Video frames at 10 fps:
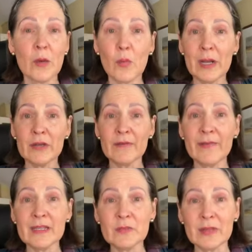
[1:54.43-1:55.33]
when you're
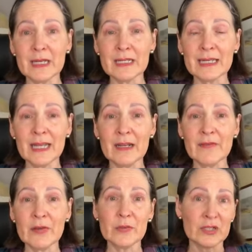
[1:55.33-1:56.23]
faced with an
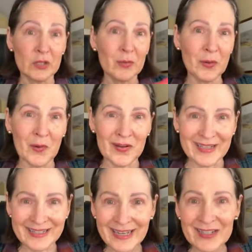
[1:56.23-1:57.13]
executive who is new in
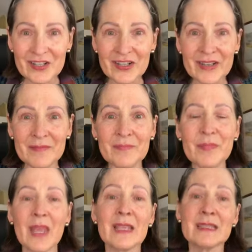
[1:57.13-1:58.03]
organization,
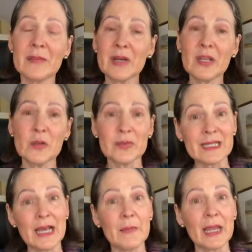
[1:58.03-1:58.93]
somebody who is
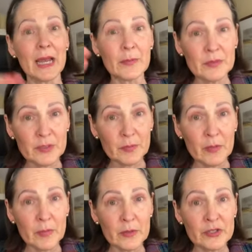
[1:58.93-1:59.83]
coming up to
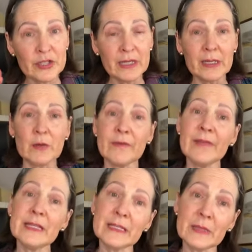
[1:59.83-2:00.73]
promotion or
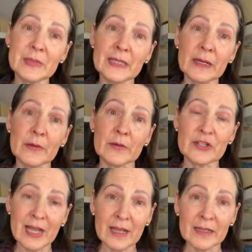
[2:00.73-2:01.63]
facing a particular
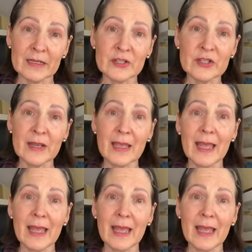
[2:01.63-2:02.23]
challenge,